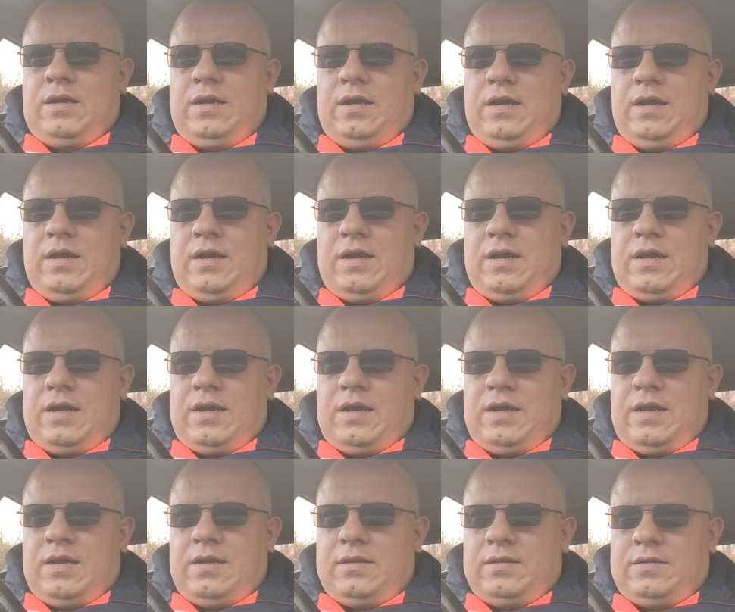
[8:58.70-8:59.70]
here
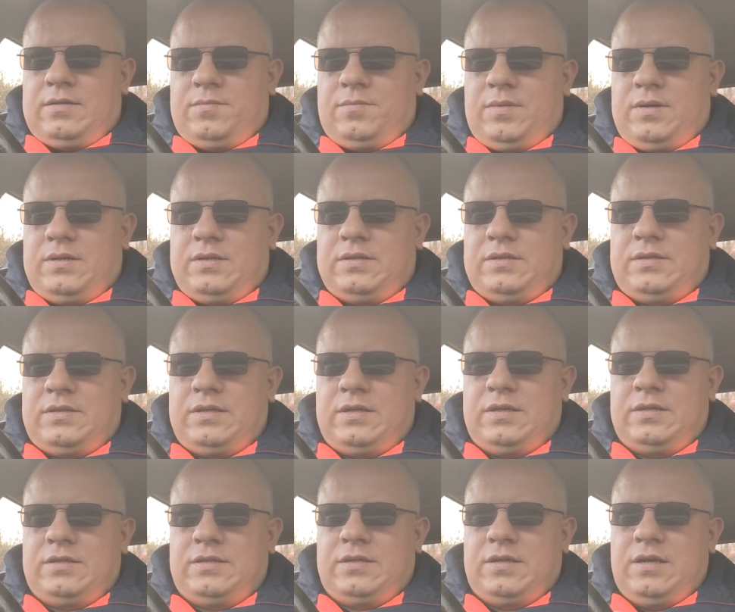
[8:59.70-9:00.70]
and
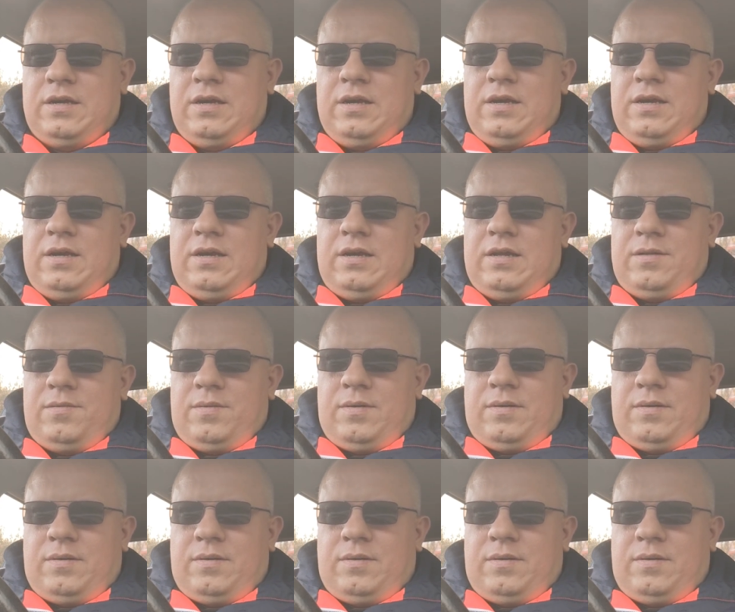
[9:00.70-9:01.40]
-6 and